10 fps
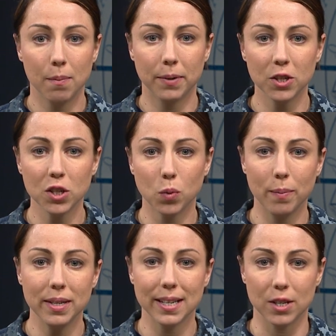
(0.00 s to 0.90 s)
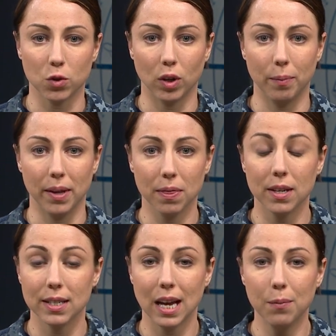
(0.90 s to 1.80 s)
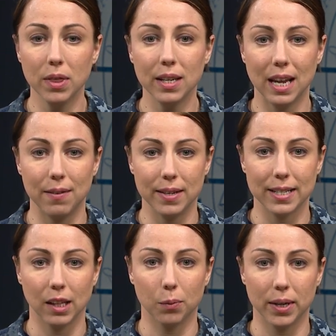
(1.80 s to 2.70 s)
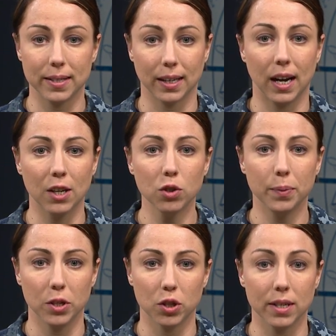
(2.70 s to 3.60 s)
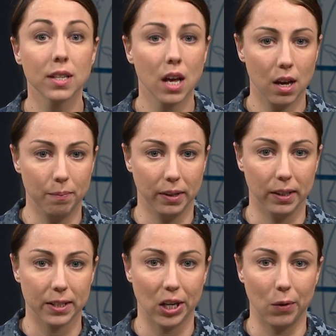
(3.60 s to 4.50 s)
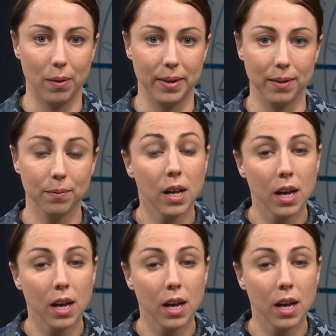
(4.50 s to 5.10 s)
March is Women's History Month, a time when the Navy celebrates the contributions of military women.